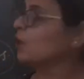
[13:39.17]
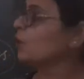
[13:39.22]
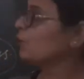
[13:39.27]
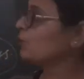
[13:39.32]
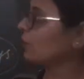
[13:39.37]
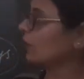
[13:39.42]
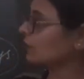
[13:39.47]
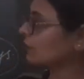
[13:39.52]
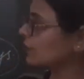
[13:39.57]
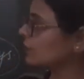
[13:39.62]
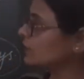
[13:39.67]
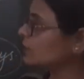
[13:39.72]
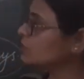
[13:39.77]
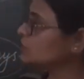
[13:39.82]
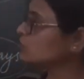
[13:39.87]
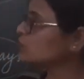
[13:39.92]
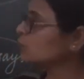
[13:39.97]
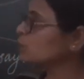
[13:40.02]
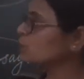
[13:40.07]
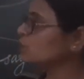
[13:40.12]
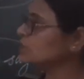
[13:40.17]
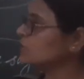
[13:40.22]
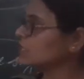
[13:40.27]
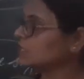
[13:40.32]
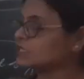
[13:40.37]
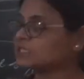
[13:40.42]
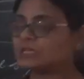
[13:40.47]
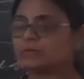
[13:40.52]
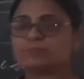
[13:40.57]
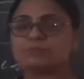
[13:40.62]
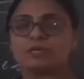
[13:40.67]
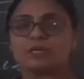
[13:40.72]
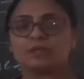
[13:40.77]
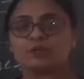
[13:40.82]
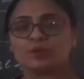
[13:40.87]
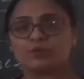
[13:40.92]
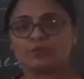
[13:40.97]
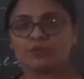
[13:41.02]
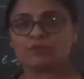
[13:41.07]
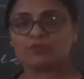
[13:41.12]
Whether it is used as a subject
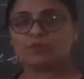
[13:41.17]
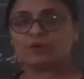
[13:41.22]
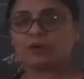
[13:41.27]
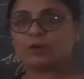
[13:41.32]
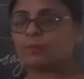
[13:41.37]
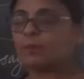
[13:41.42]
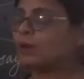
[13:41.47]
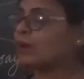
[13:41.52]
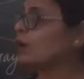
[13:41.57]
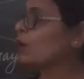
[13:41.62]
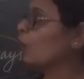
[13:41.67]
of a verb,